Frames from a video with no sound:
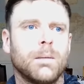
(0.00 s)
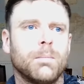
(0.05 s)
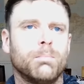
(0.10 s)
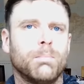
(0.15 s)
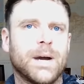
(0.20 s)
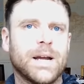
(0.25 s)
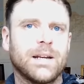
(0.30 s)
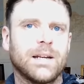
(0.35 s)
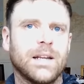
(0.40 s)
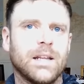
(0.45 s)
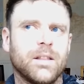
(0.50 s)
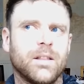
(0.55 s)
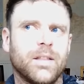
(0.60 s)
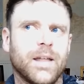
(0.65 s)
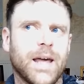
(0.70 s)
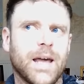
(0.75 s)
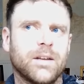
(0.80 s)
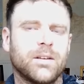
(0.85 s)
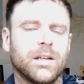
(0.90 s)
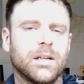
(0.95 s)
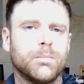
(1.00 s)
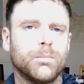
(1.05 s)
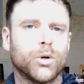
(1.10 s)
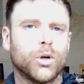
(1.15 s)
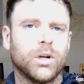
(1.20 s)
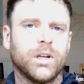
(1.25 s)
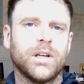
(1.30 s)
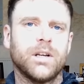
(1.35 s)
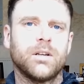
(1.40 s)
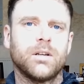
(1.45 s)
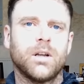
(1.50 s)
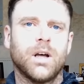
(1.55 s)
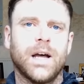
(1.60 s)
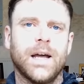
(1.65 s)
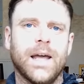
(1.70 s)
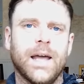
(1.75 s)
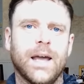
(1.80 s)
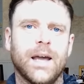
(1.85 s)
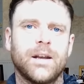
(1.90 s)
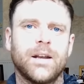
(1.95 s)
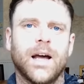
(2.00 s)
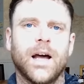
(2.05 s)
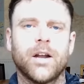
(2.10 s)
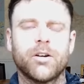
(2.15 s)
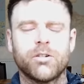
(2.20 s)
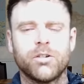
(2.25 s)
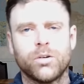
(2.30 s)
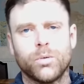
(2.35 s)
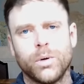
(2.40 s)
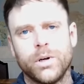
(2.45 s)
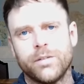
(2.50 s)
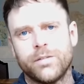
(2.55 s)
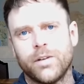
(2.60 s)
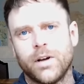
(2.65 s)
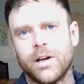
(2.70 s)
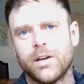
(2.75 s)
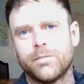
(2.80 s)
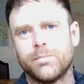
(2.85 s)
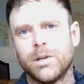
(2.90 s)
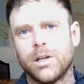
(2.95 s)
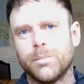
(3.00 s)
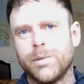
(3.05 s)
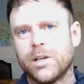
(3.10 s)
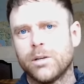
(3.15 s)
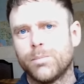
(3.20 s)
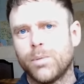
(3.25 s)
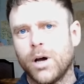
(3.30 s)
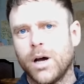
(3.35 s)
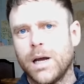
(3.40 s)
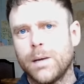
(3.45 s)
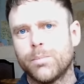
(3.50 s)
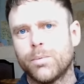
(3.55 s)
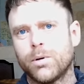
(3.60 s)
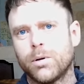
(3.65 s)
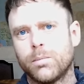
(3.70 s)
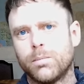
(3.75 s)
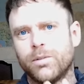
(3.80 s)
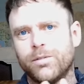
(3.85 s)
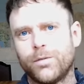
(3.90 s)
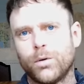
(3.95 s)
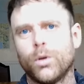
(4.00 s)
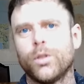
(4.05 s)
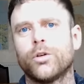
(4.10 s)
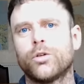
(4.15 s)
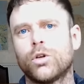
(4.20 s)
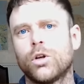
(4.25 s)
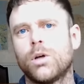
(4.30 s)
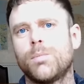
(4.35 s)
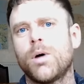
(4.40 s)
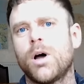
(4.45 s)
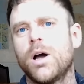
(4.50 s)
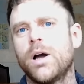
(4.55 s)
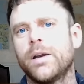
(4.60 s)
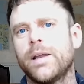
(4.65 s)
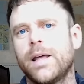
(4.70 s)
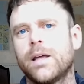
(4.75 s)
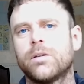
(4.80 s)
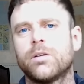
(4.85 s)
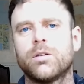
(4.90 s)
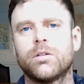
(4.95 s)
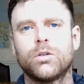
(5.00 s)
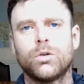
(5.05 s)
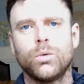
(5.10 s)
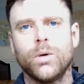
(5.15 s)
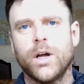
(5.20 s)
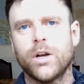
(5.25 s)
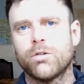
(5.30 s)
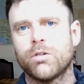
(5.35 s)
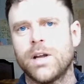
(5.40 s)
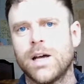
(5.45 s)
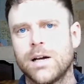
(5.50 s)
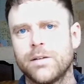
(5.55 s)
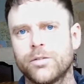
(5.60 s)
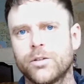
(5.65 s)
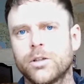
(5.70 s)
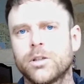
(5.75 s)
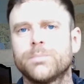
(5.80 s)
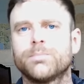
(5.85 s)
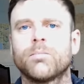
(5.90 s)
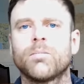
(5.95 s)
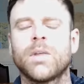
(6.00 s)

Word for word: Mainly that in Berlin I had 125 millimeter pipe before the turbine and 200 after,